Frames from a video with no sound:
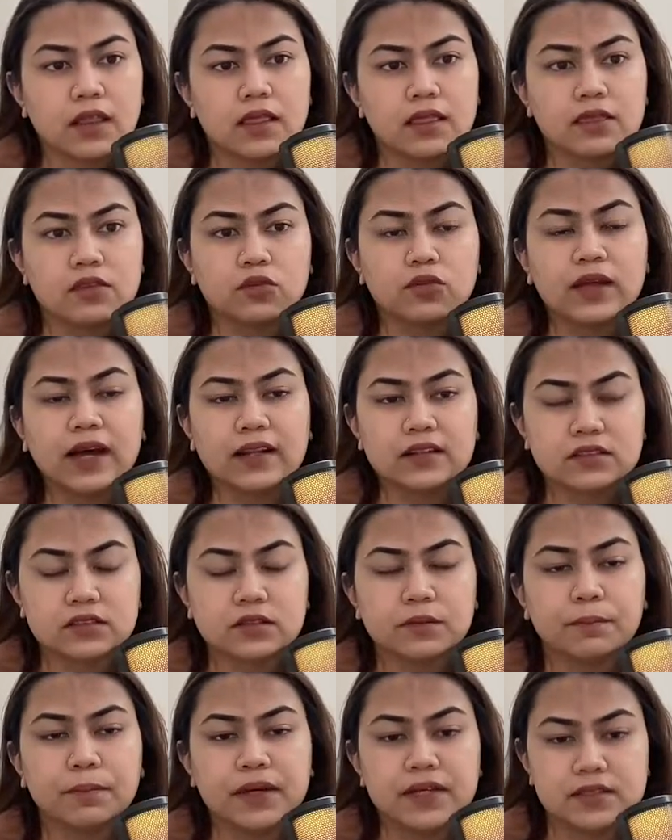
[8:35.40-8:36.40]
So that's
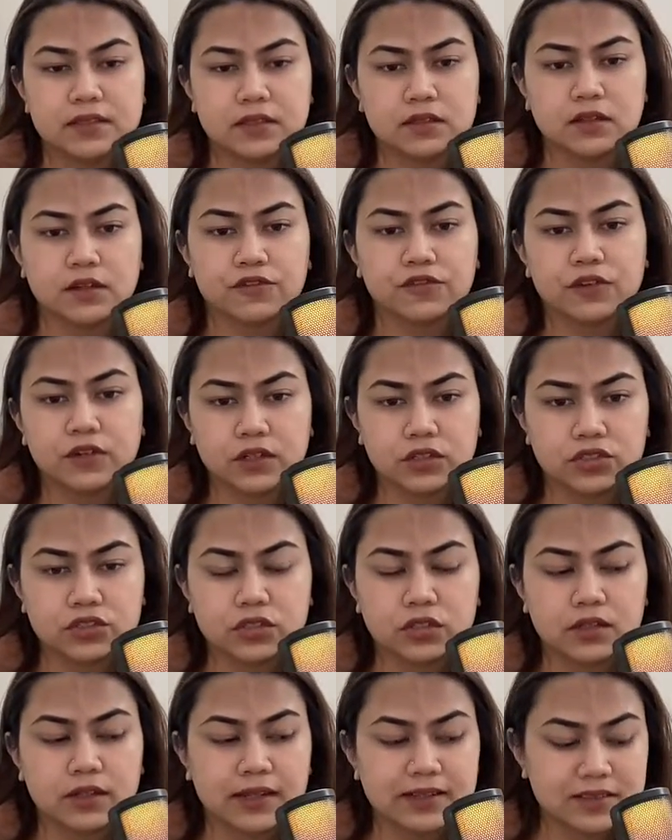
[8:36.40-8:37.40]
the basic
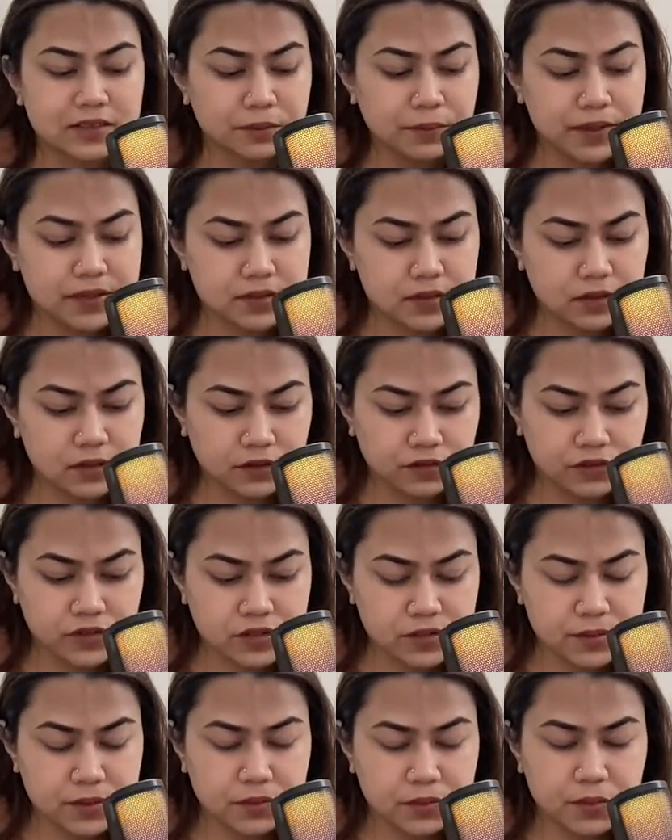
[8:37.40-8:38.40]
definition. That's the basic
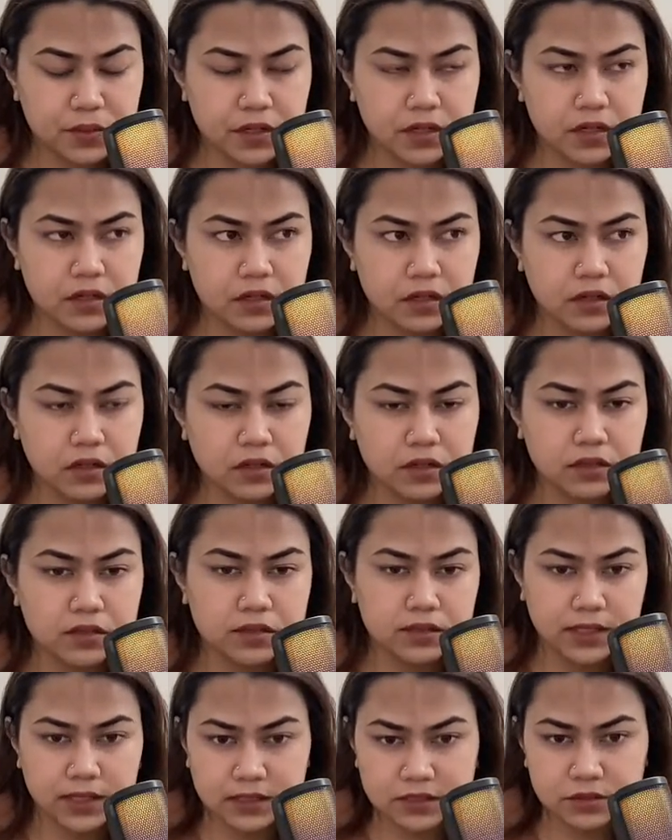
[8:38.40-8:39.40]
difference between a
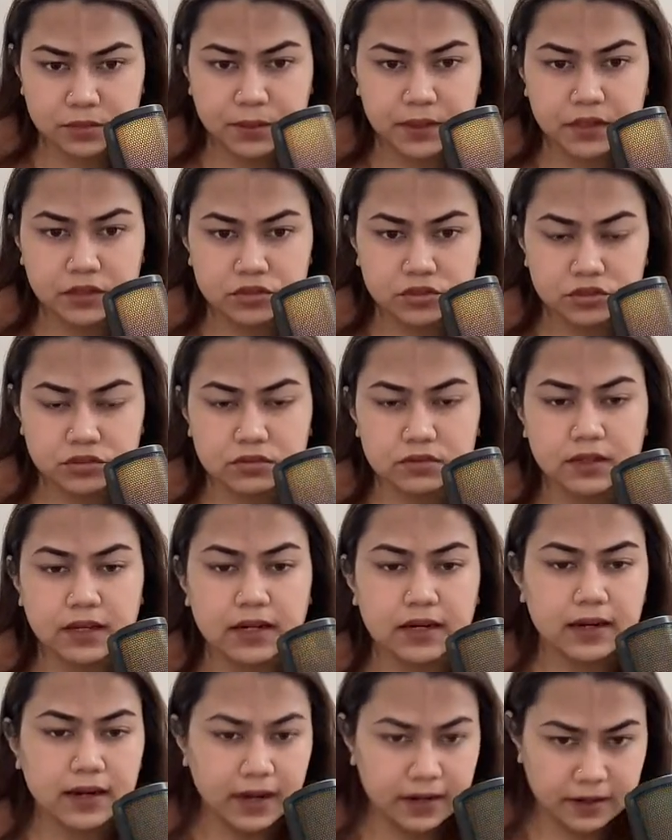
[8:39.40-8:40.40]
sales page and
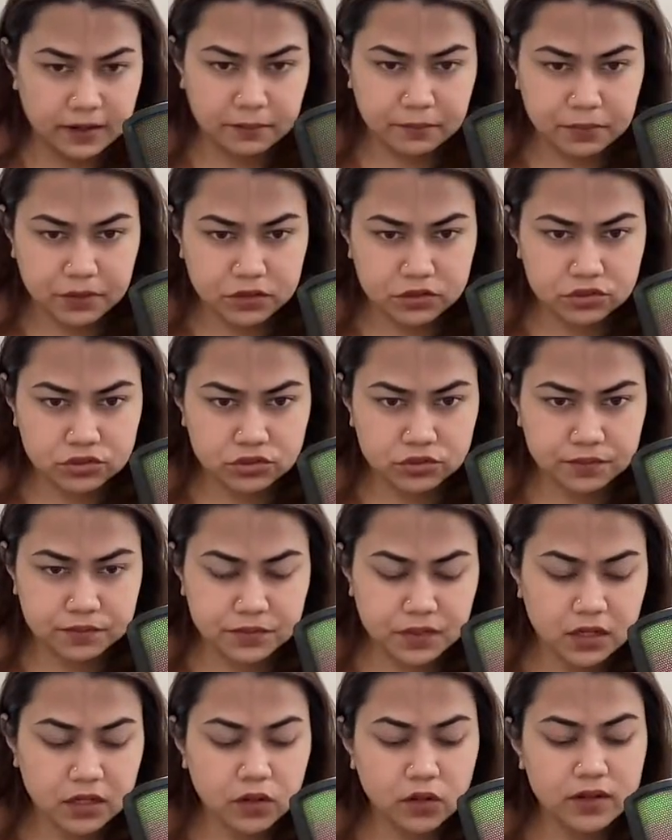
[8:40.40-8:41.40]
a landing page.
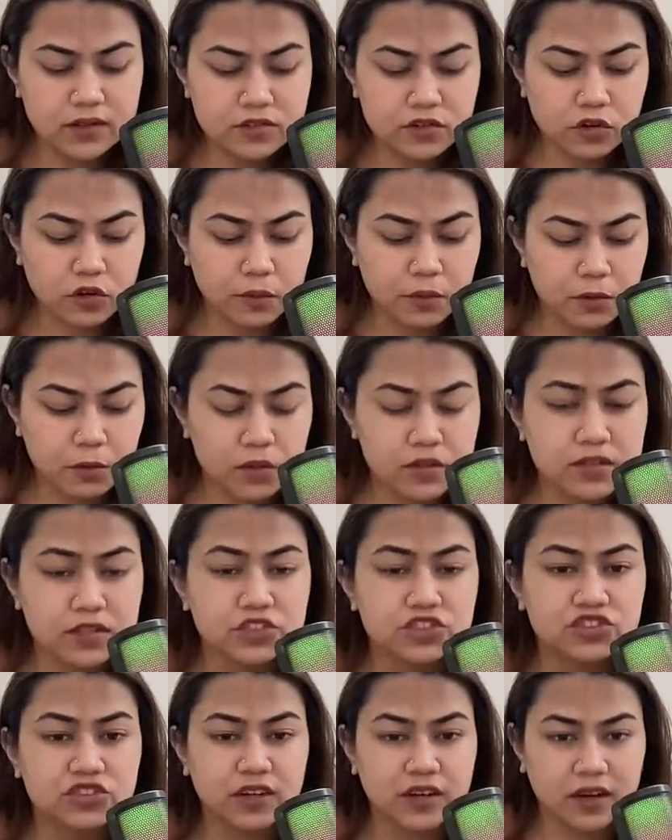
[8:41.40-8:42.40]
Now let's talk about what's a
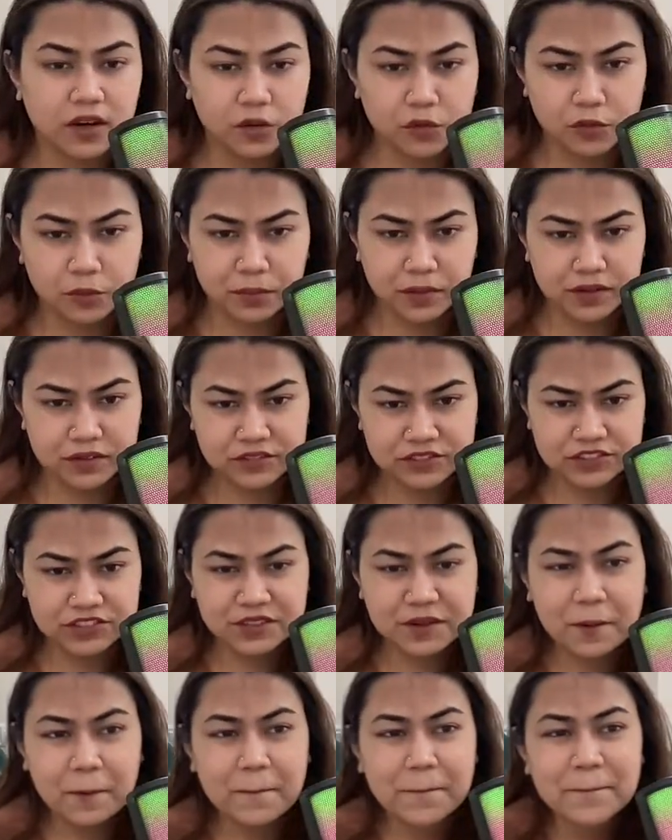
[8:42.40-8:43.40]
checkout page.
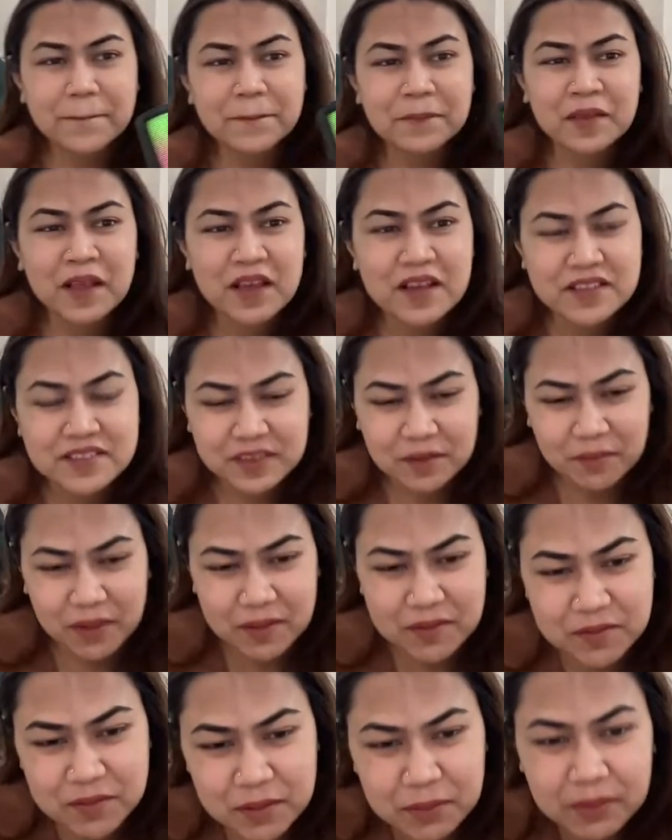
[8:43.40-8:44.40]

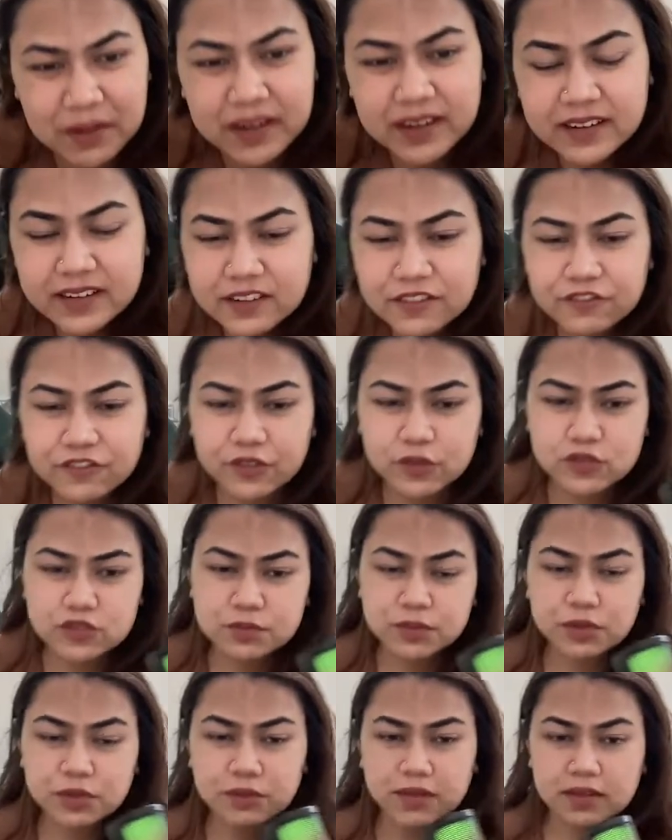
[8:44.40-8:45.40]
Sometimes people get confused
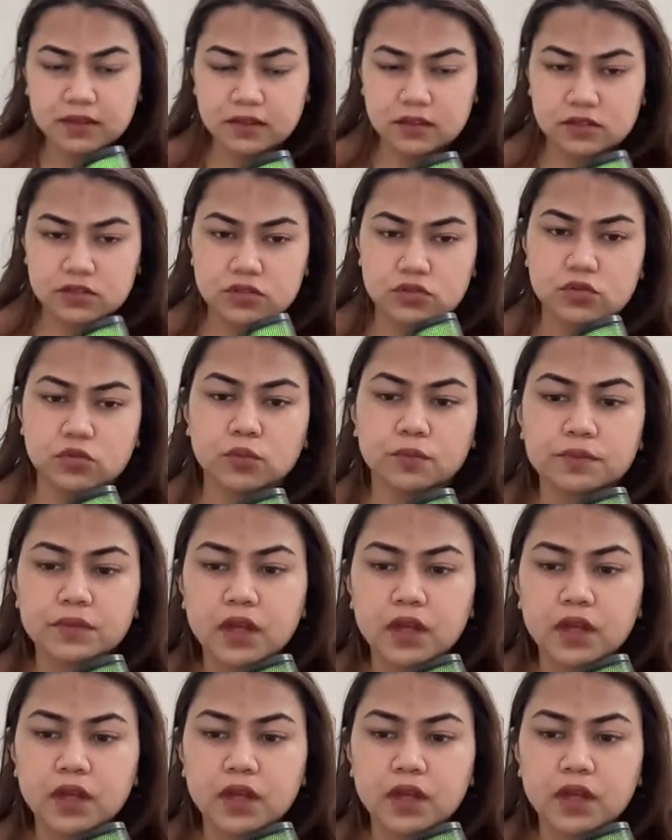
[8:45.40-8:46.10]
between this two.